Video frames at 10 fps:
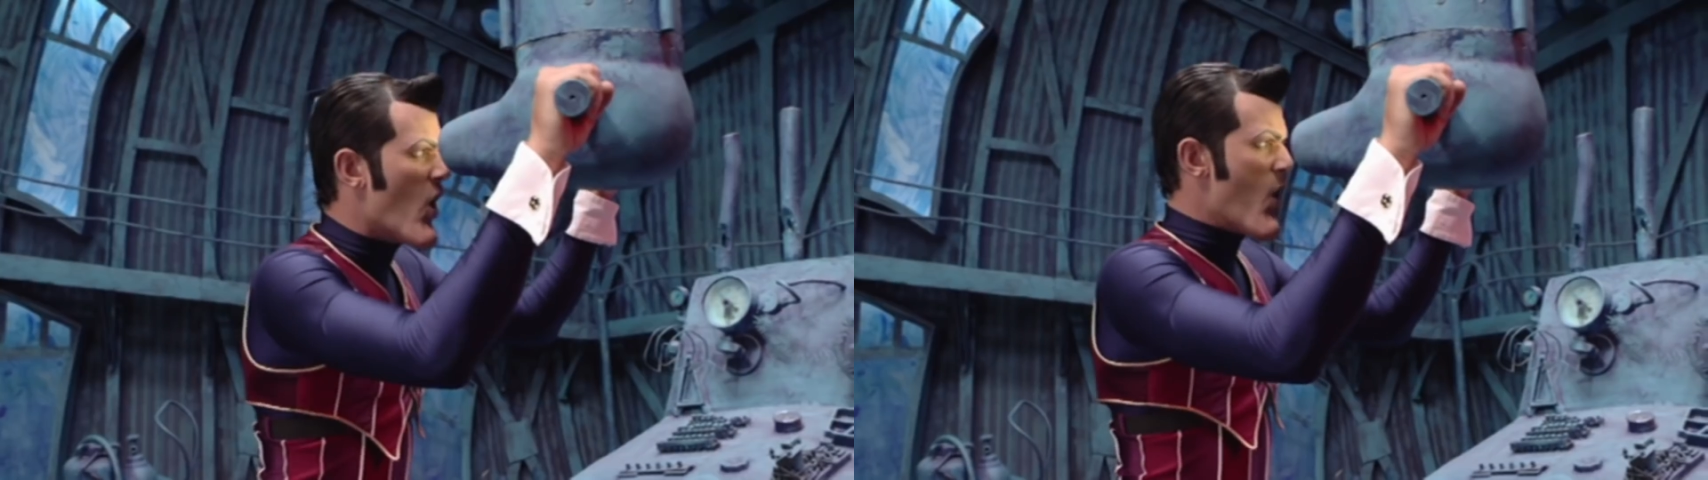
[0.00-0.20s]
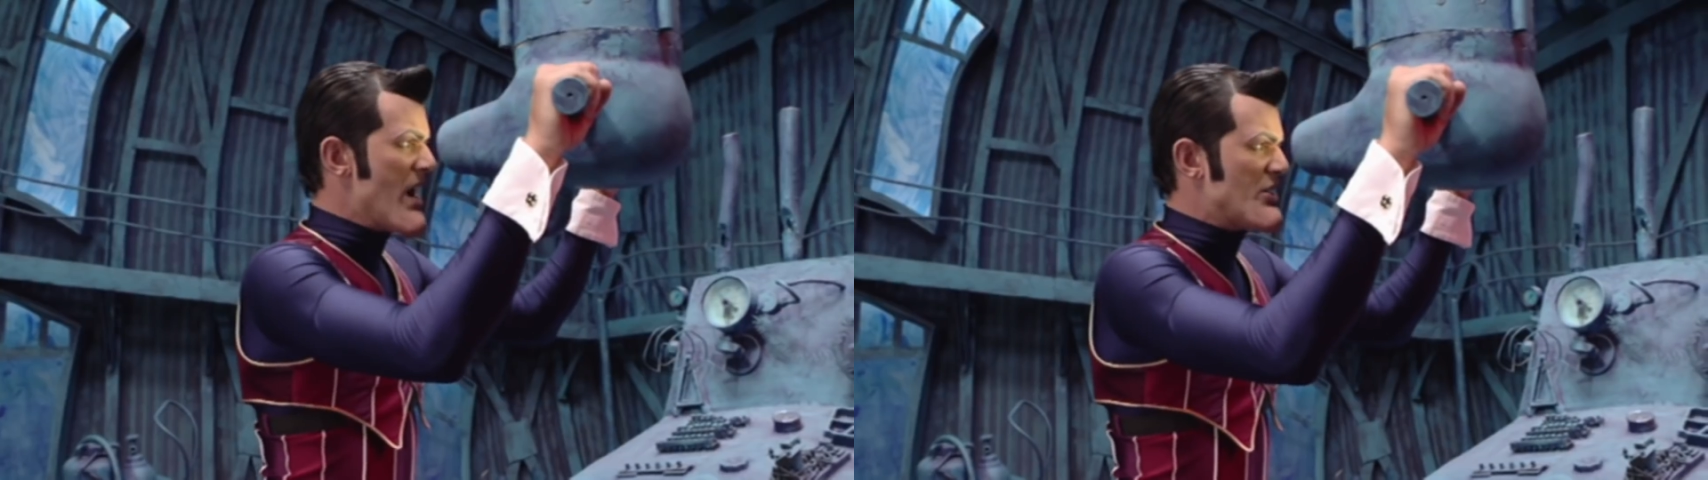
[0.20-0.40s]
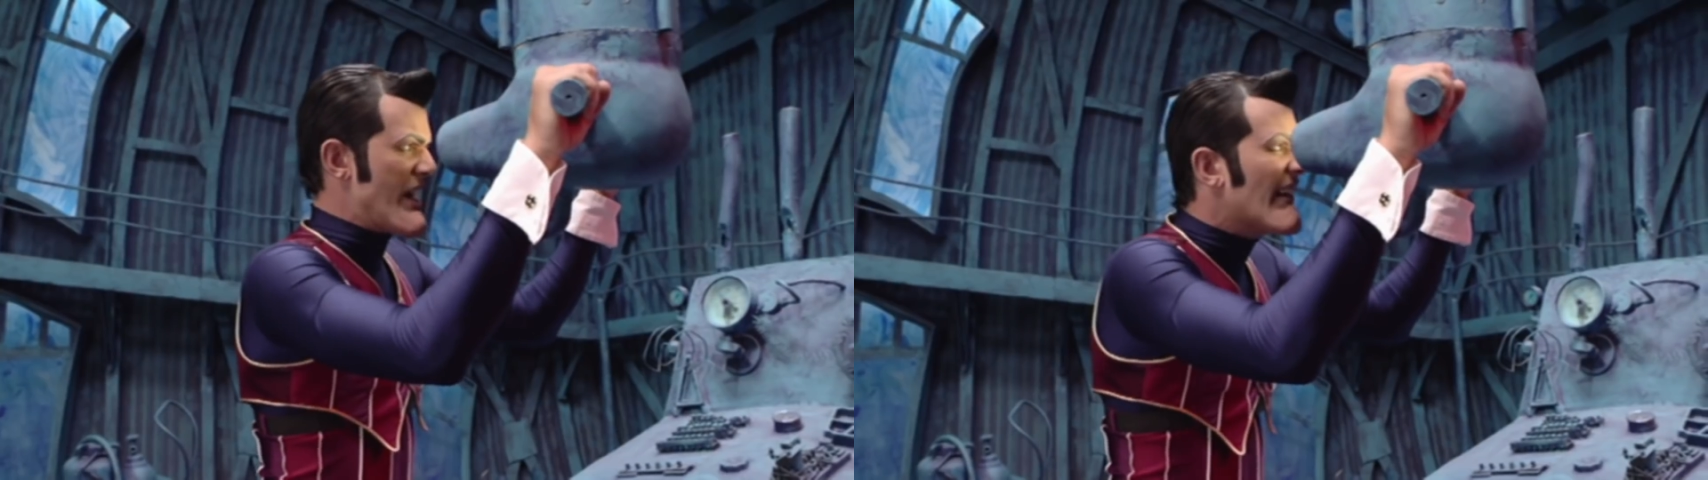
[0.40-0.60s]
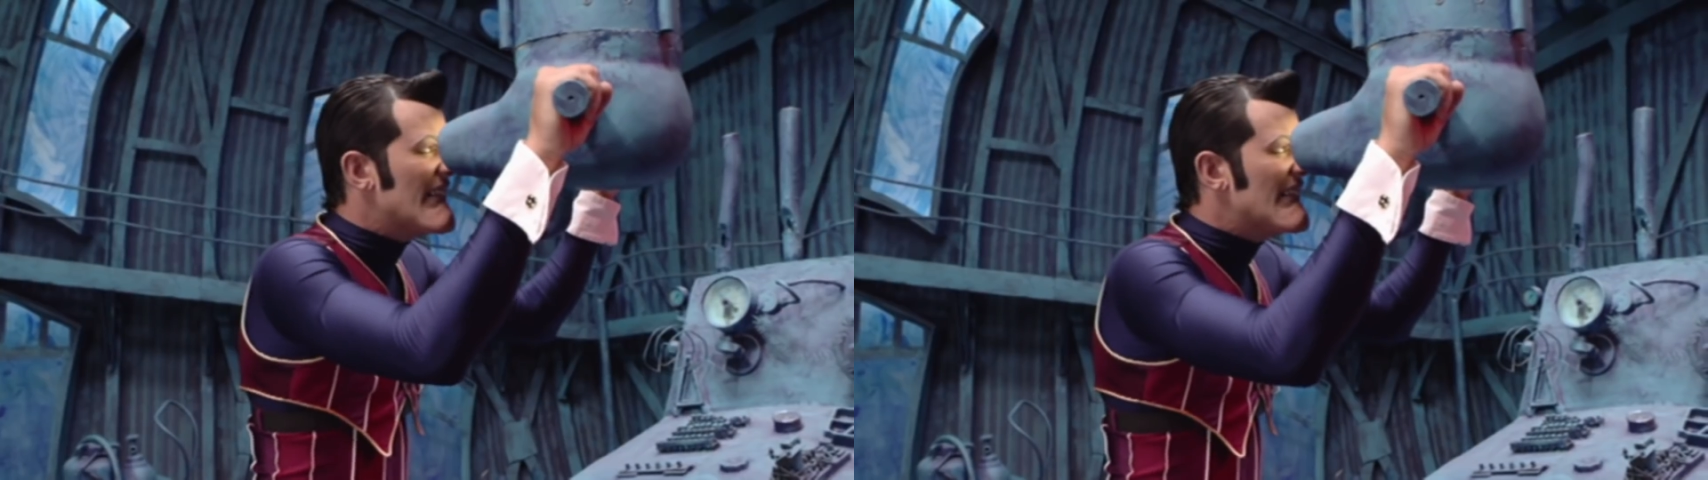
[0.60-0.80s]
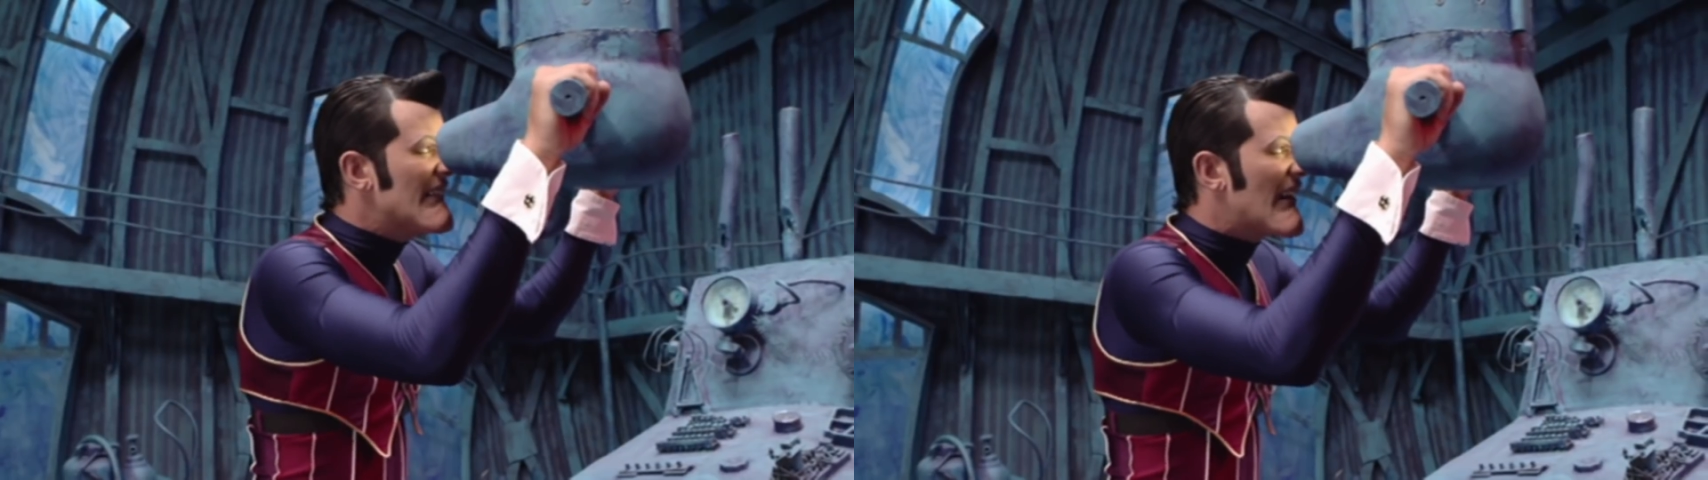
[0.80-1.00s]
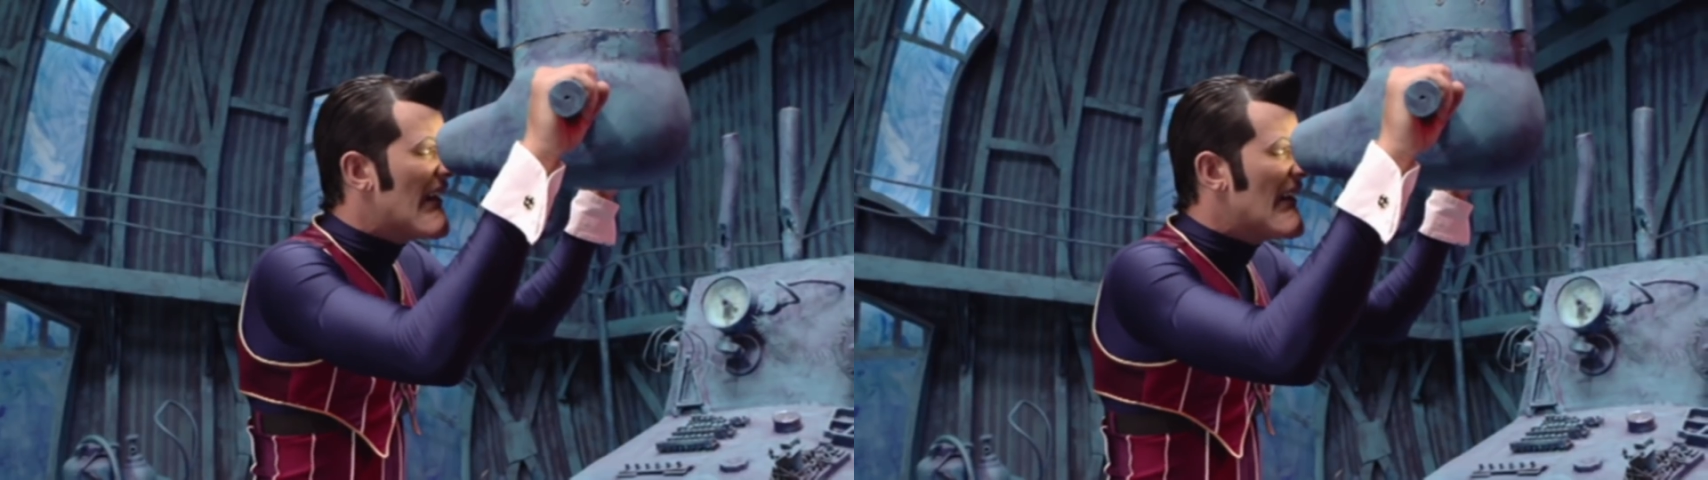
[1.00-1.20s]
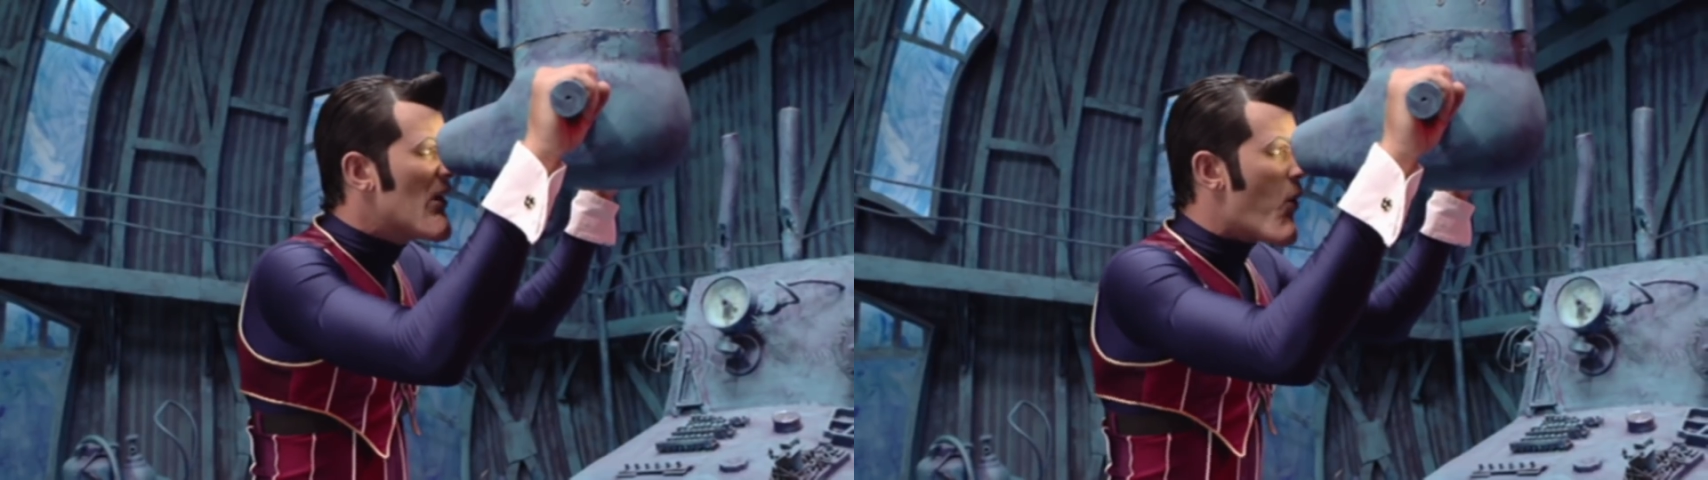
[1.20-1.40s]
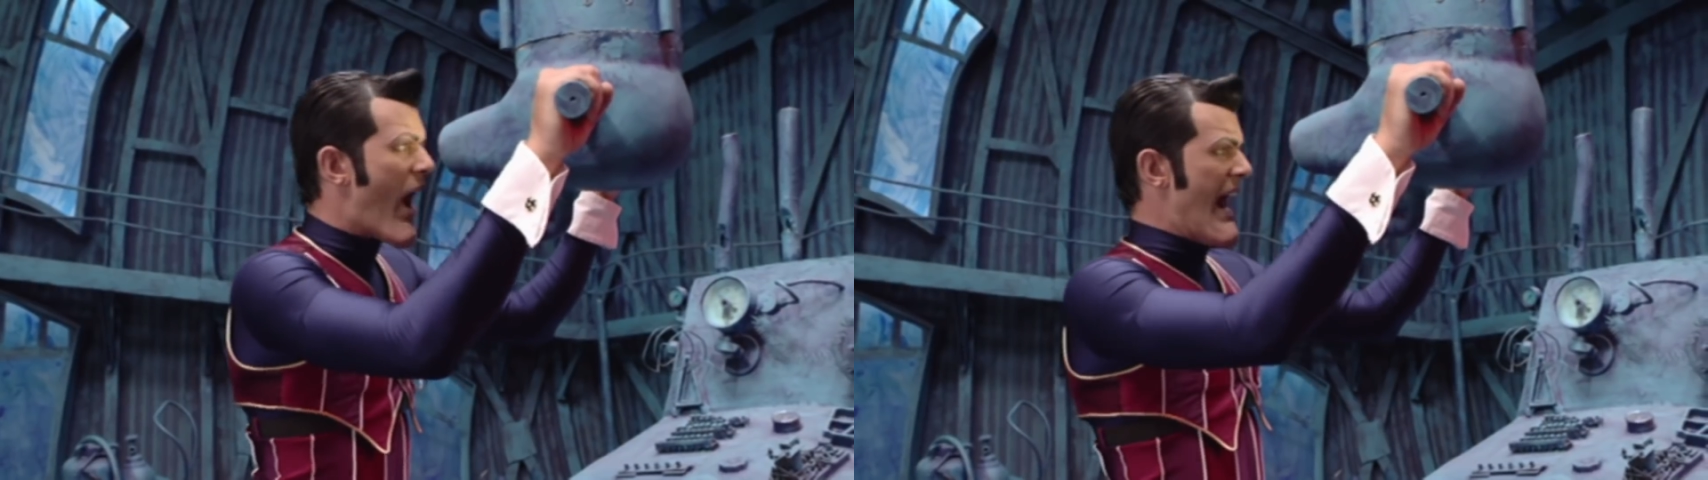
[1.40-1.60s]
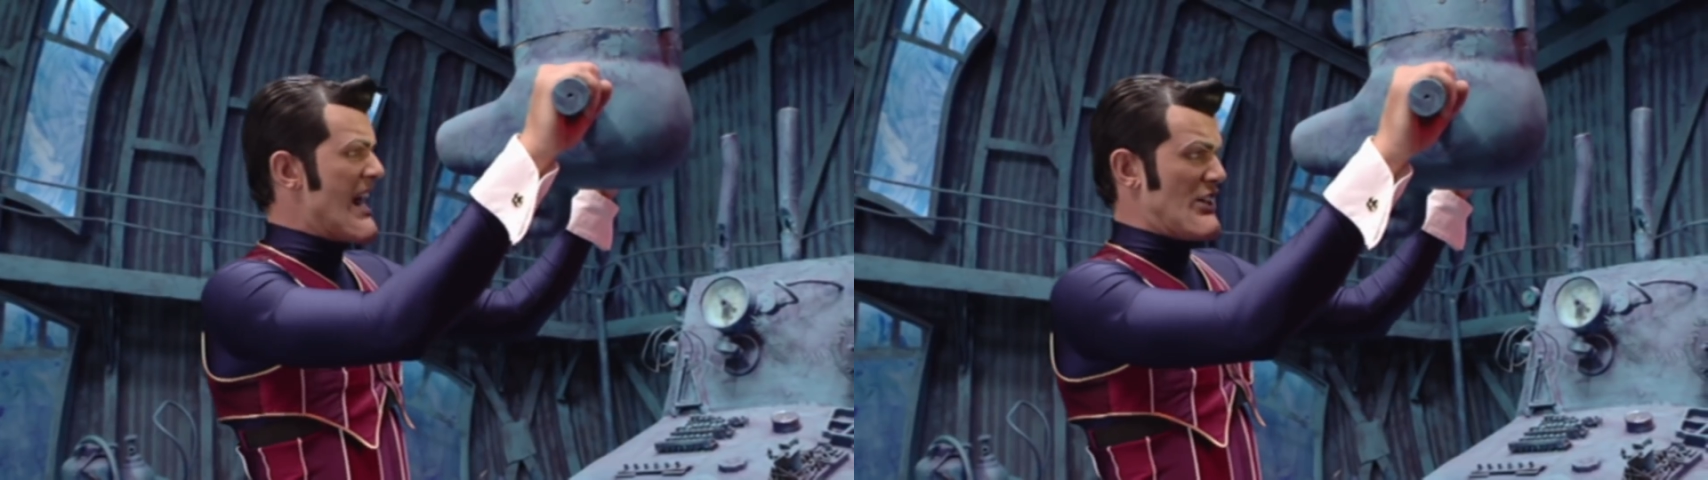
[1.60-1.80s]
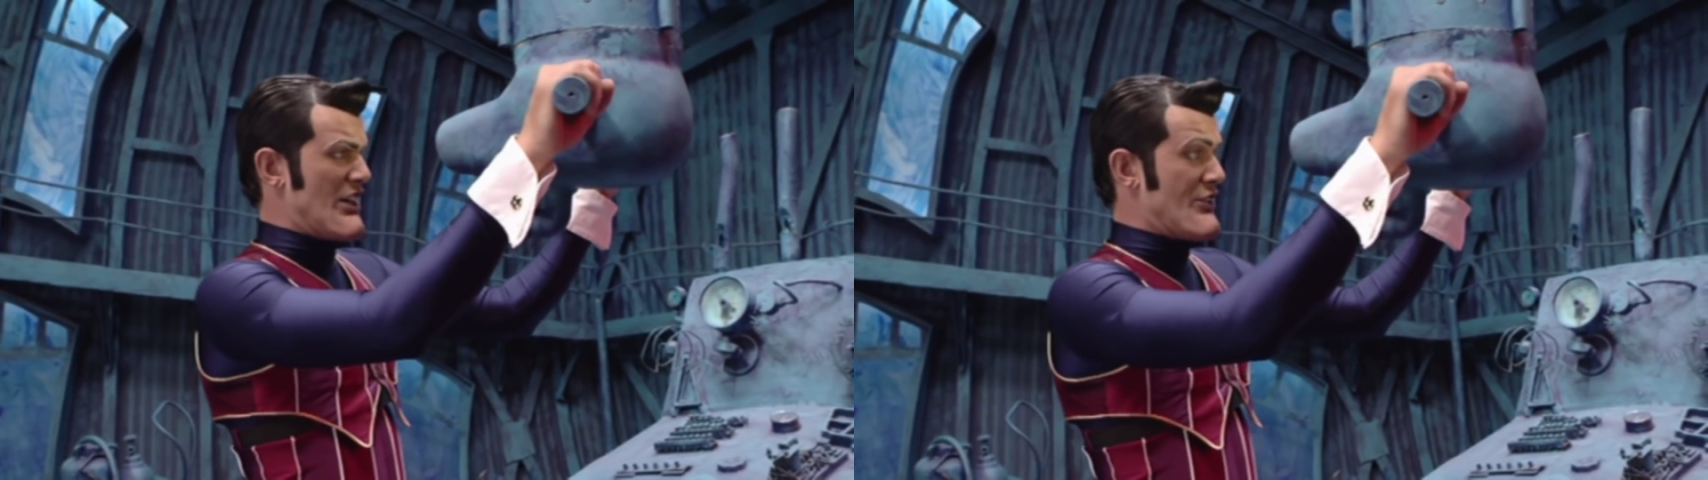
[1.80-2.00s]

Who is she? What is she